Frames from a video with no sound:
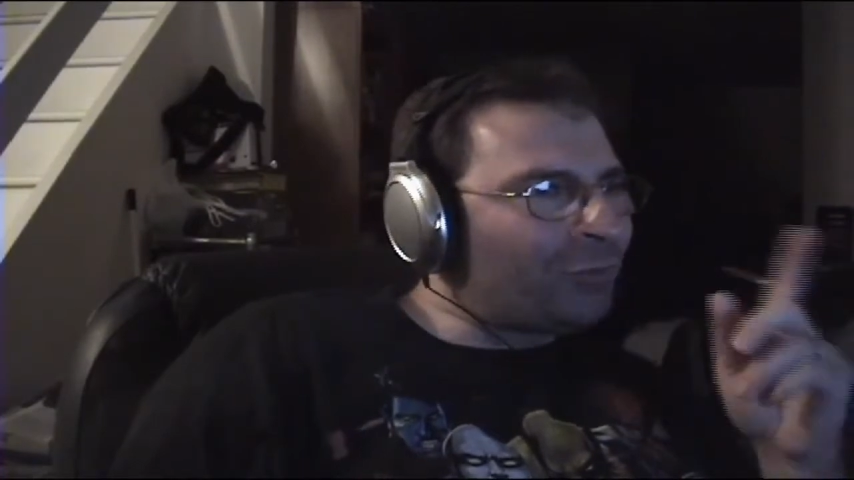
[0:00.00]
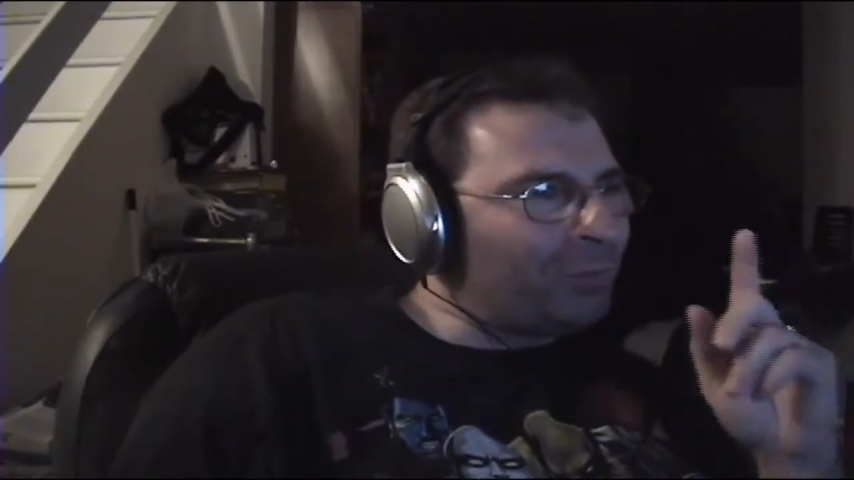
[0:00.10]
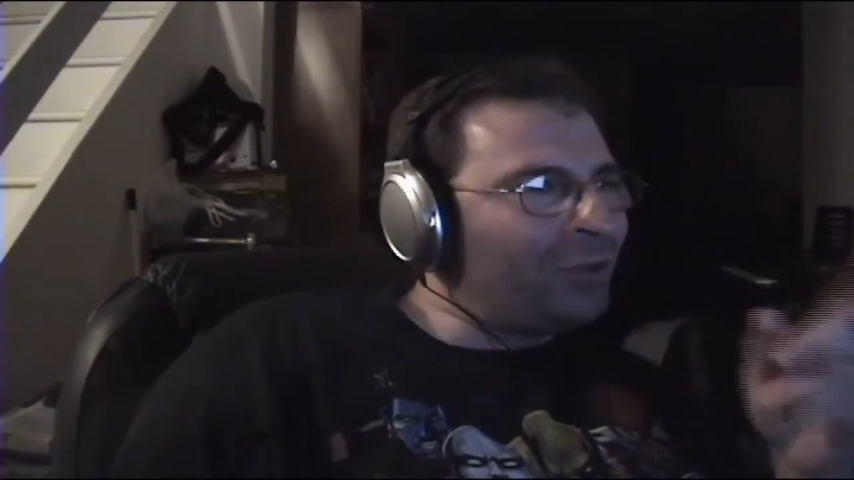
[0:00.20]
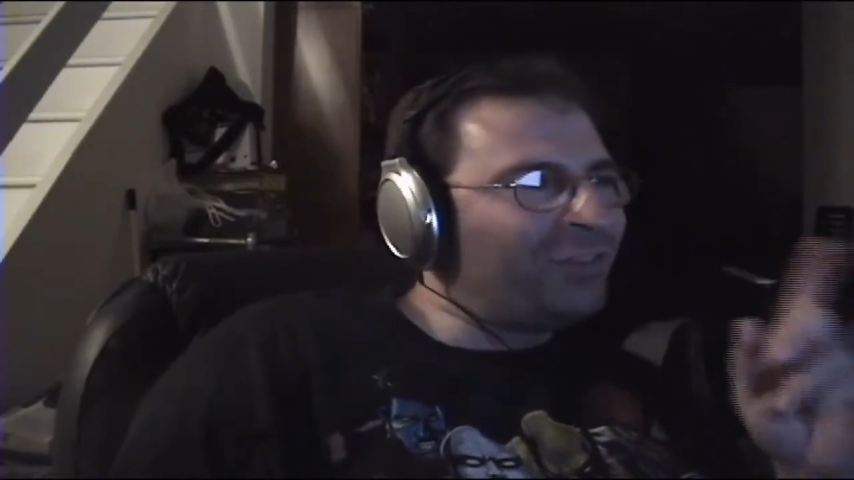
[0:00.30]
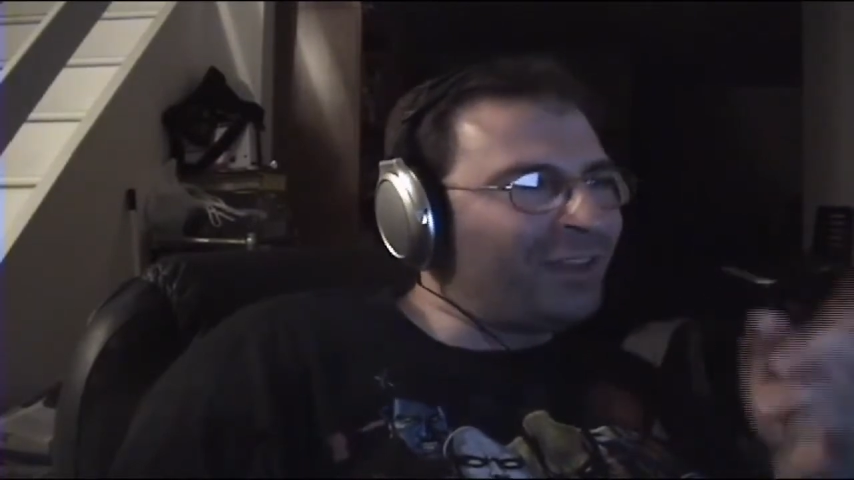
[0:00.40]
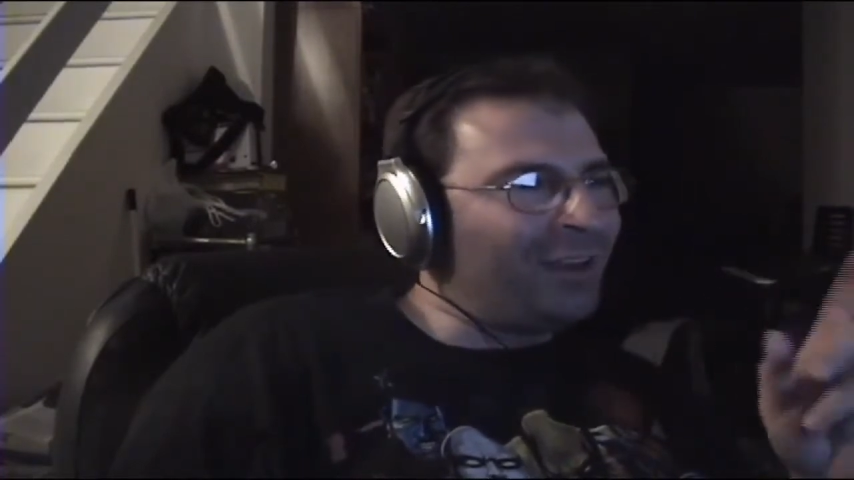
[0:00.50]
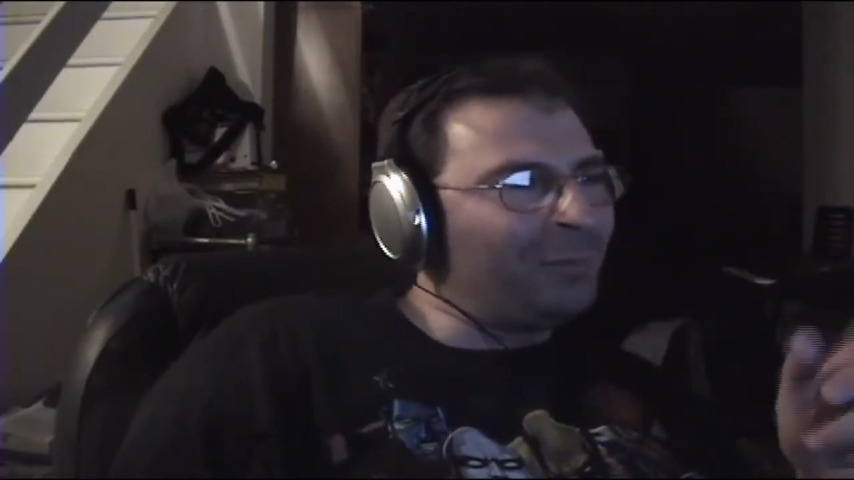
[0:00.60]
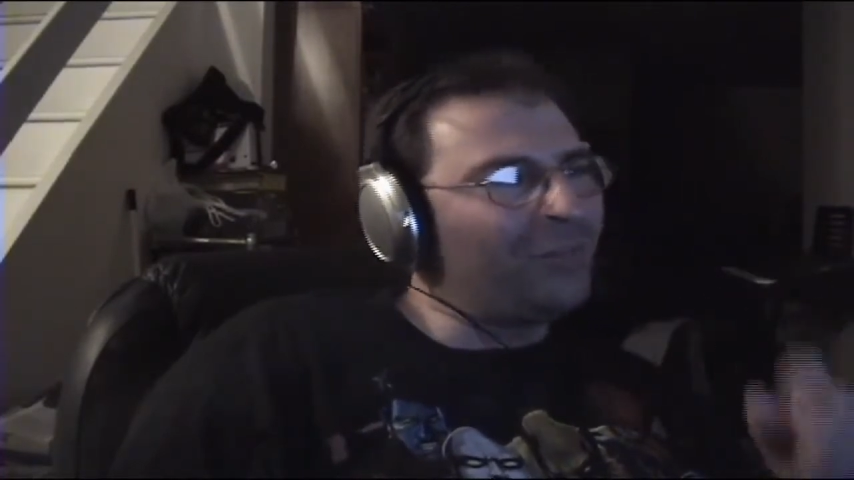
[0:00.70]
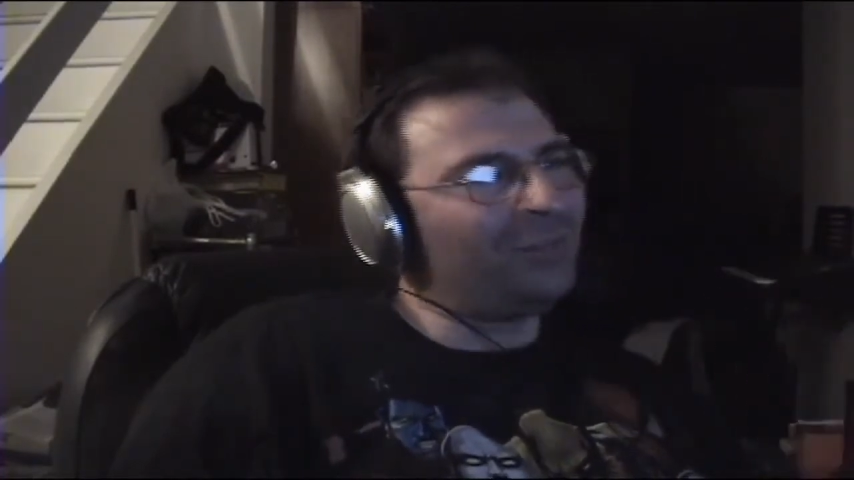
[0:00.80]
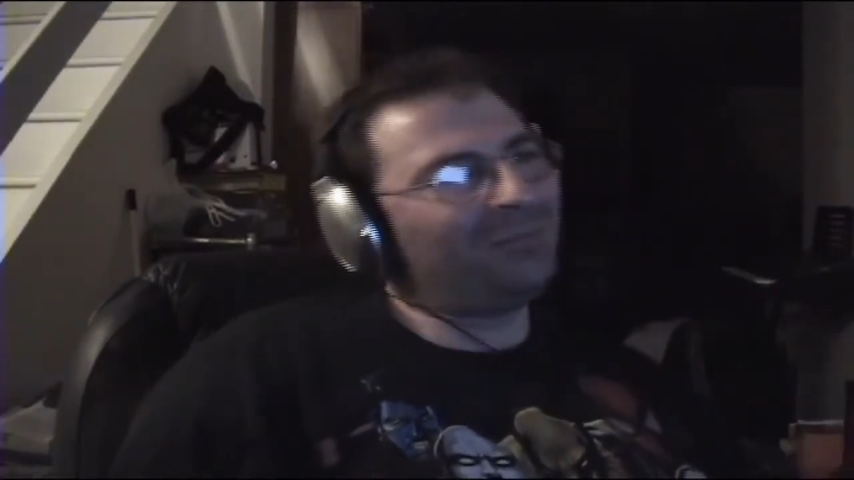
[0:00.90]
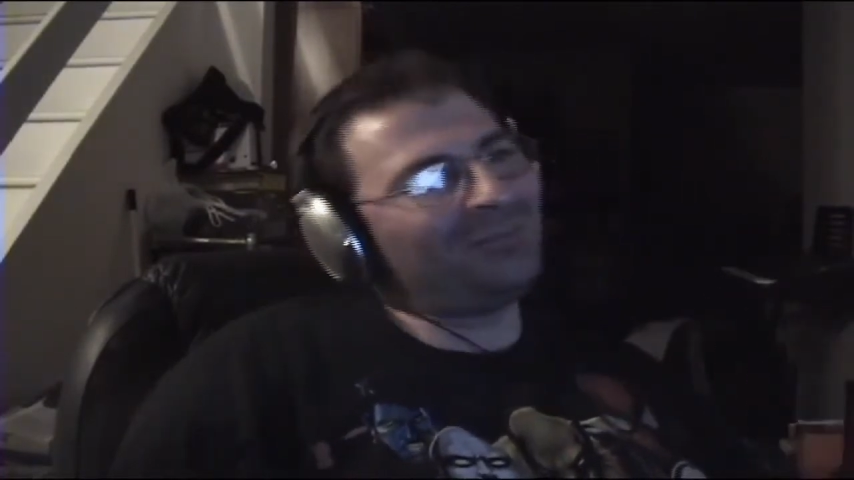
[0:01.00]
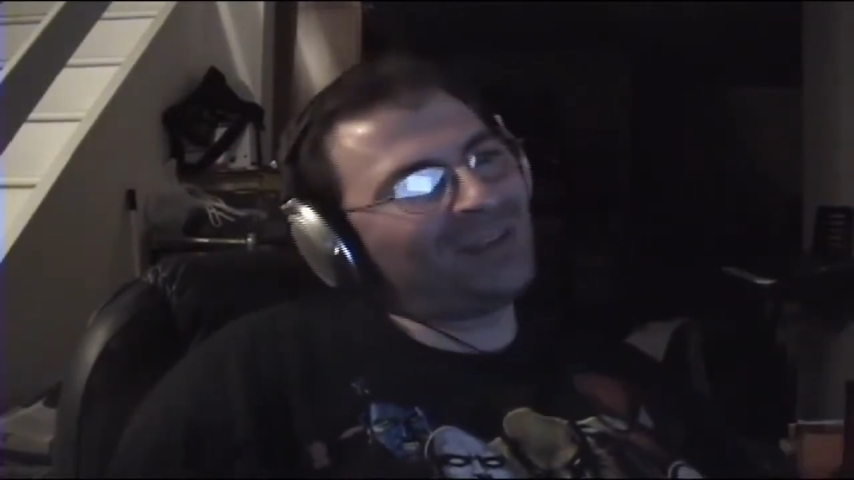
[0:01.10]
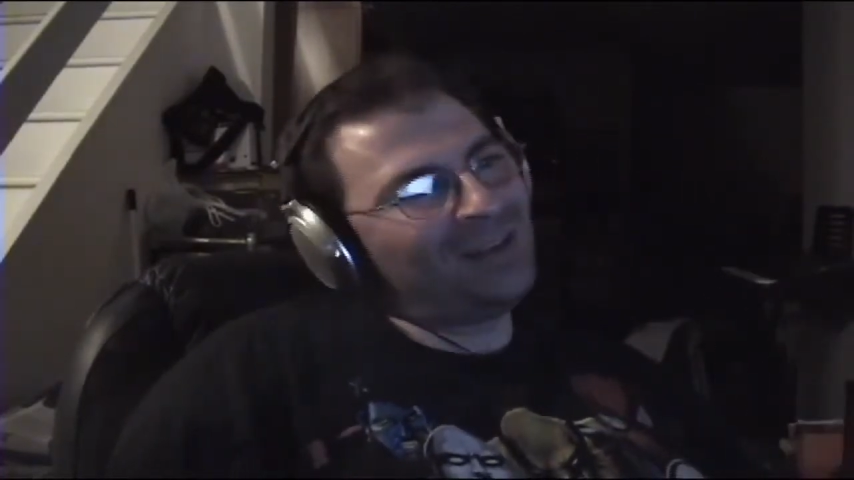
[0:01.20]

were some good times.